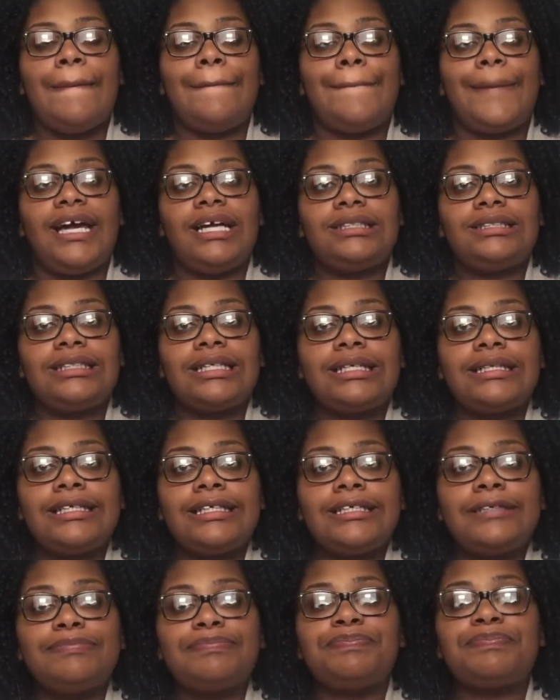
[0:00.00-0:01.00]

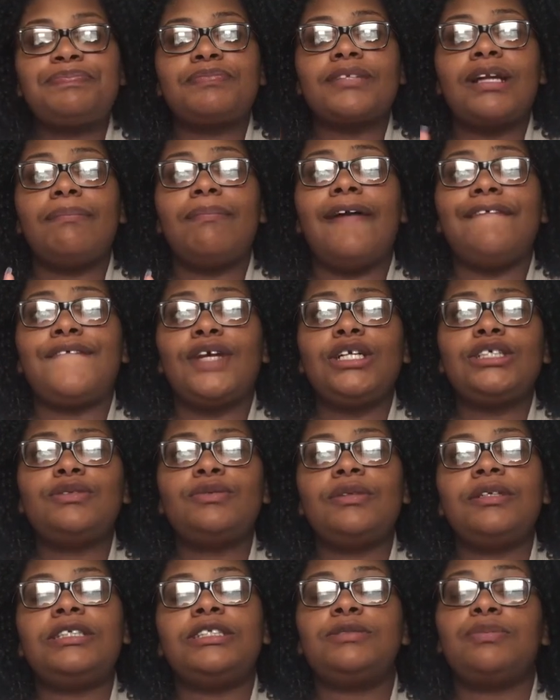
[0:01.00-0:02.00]
Basically, my first
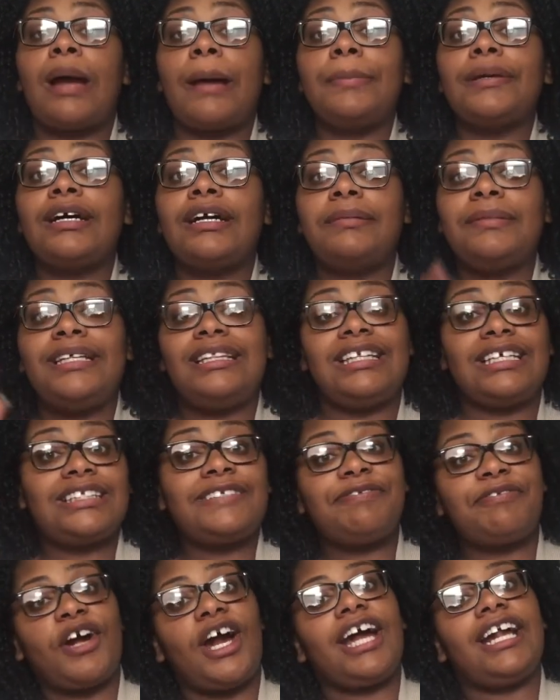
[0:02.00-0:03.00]
one is probably going to be
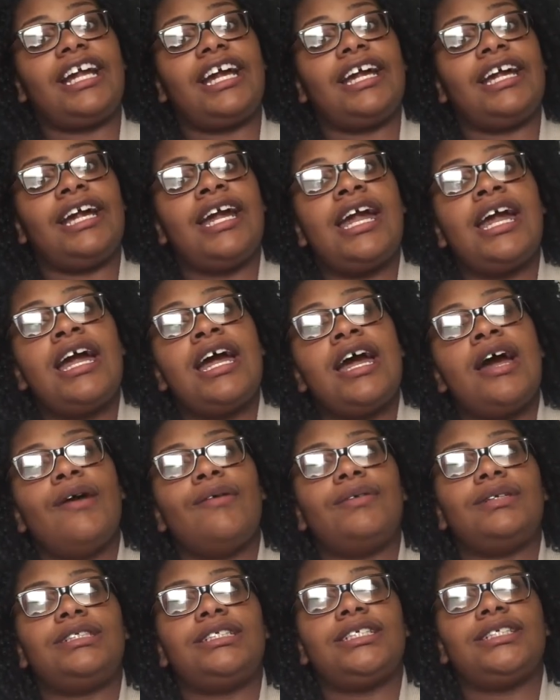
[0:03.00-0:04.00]
this Friday,
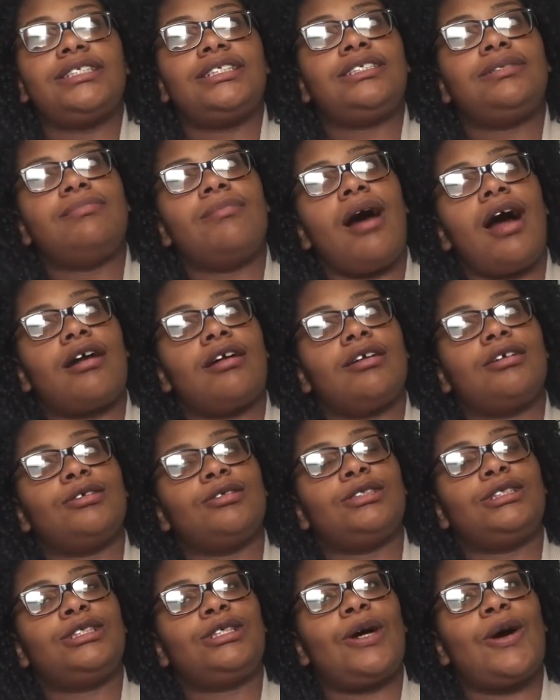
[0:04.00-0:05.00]
which is tomorrow.
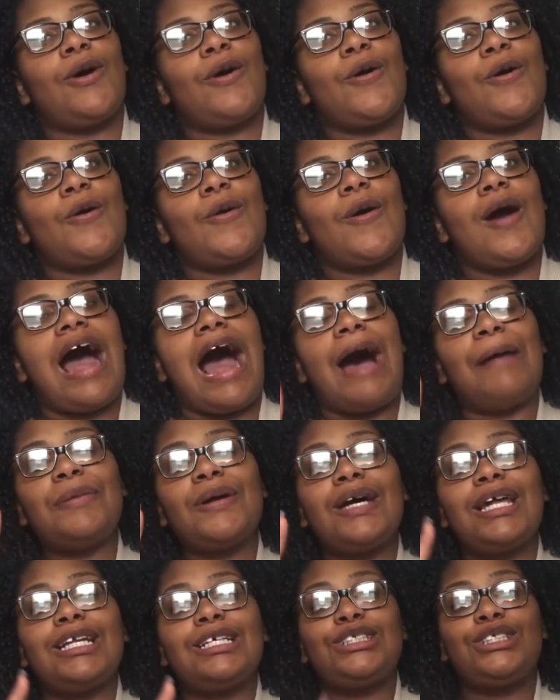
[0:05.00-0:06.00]
So I'm
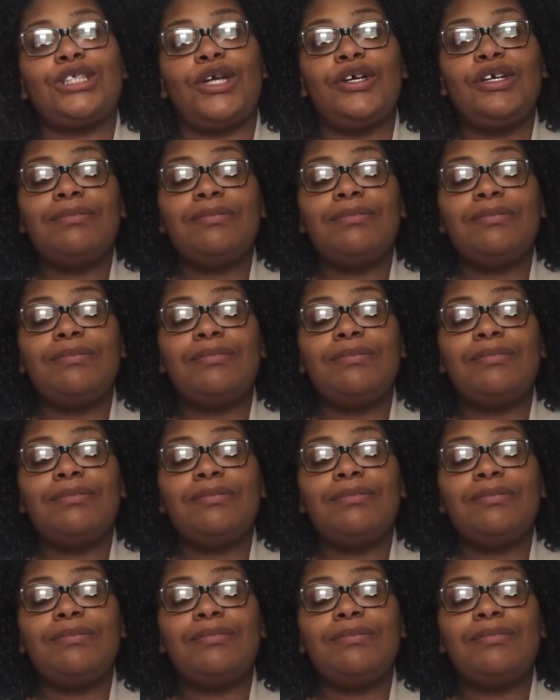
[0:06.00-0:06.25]
going to show